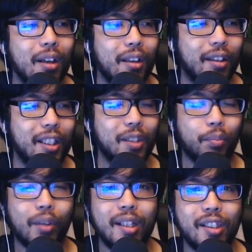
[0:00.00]
these
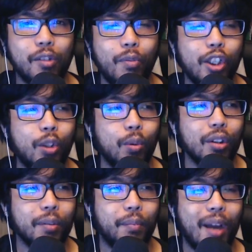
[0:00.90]
braces make you
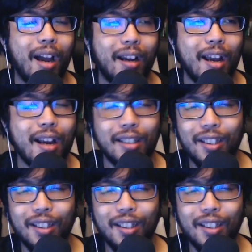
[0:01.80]
look badass.